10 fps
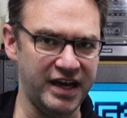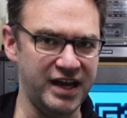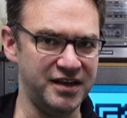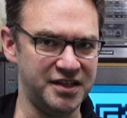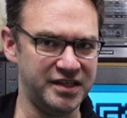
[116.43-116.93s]

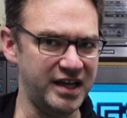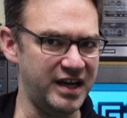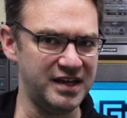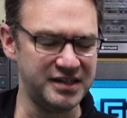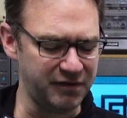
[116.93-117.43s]
and yeah,
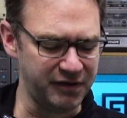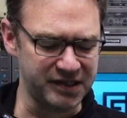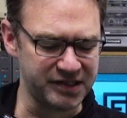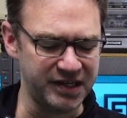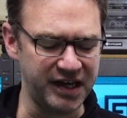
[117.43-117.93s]
it definitely
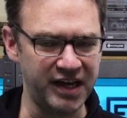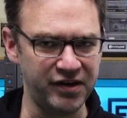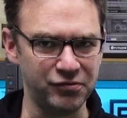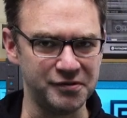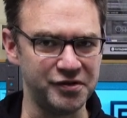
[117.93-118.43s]
doesn't
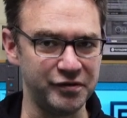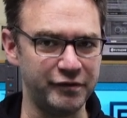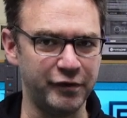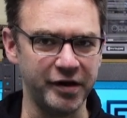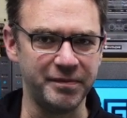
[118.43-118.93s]
handle
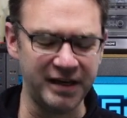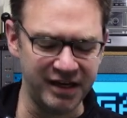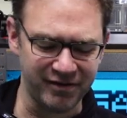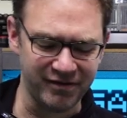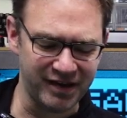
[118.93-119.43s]

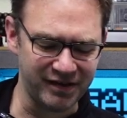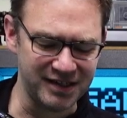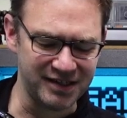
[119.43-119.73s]
240p correctly.